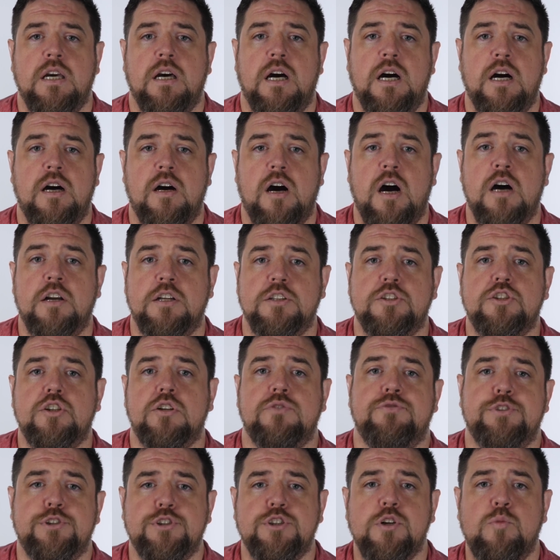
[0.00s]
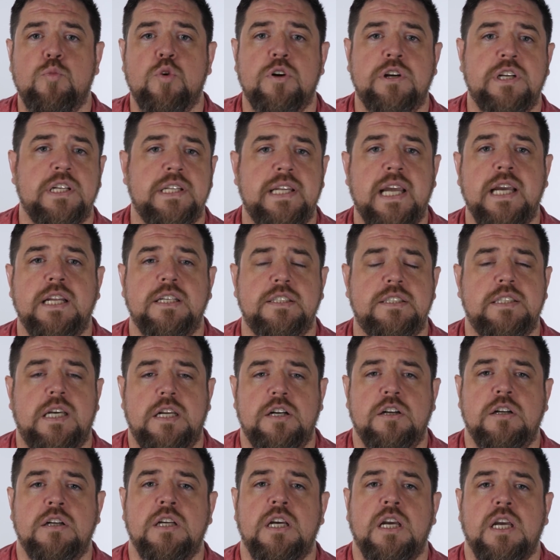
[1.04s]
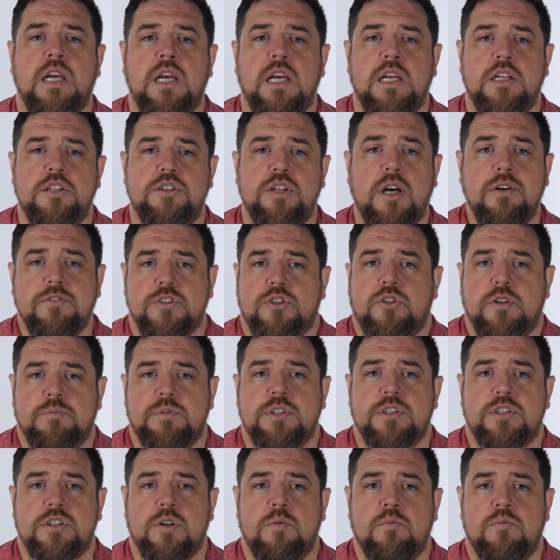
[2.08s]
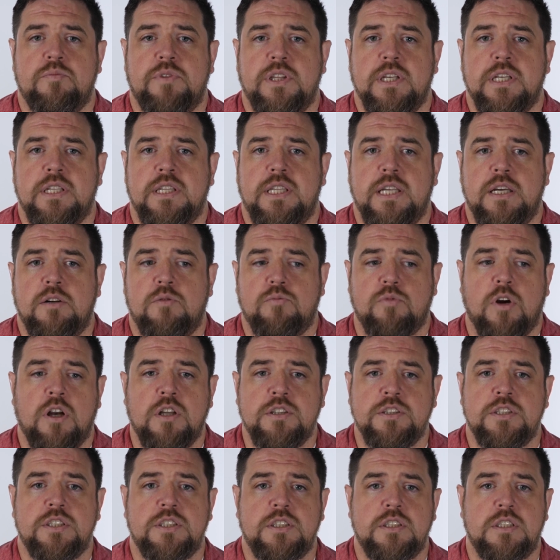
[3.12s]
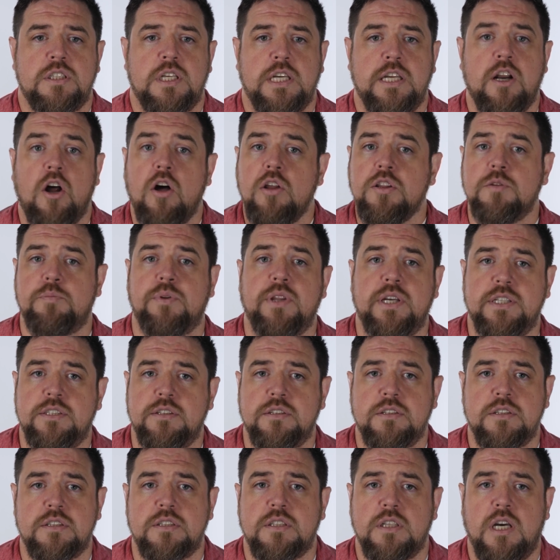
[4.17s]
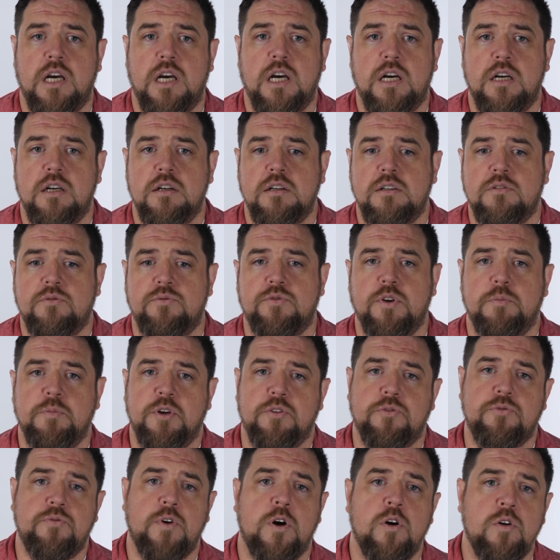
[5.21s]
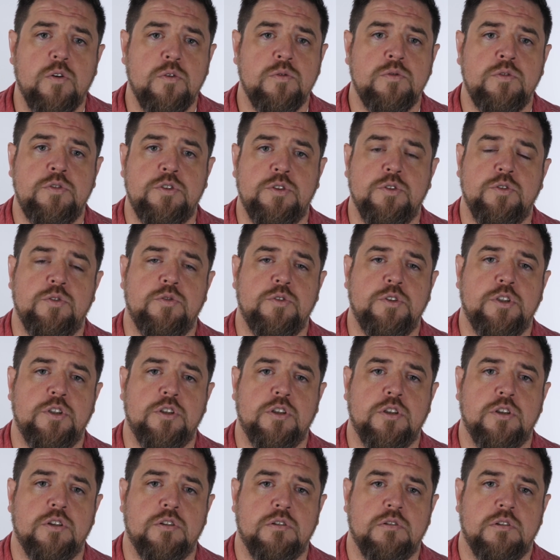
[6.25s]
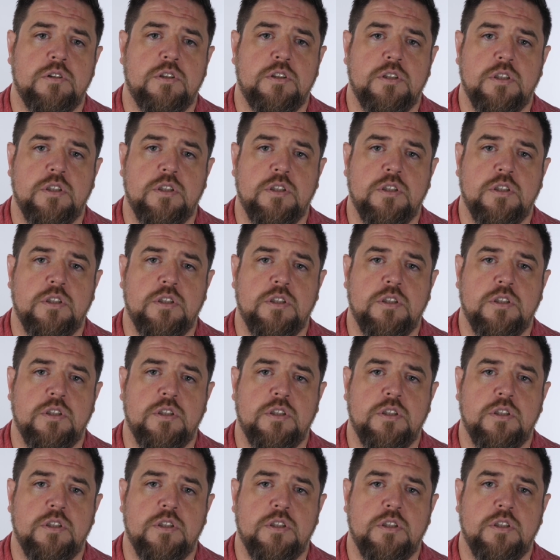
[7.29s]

on a server somewhere in a data center. JavaScript is something that runs in all the places, from your phone to